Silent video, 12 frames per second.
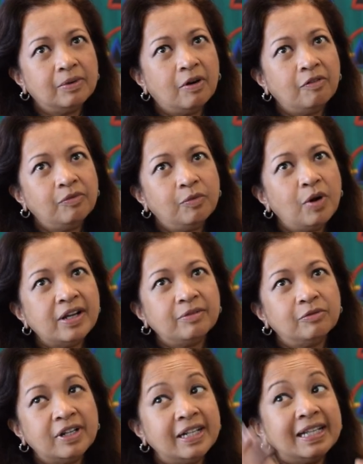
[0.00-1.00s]
of
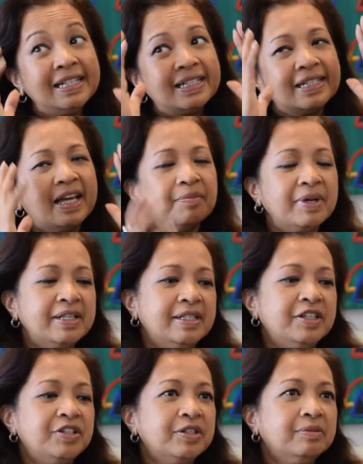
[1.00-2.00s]
what
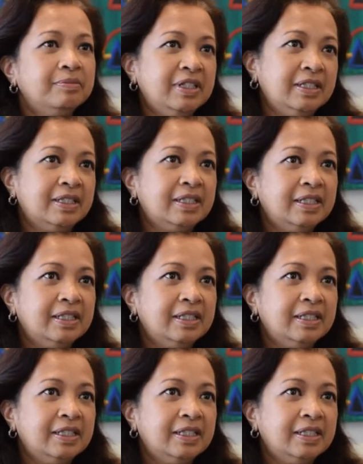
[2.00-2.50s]
Islamisation means.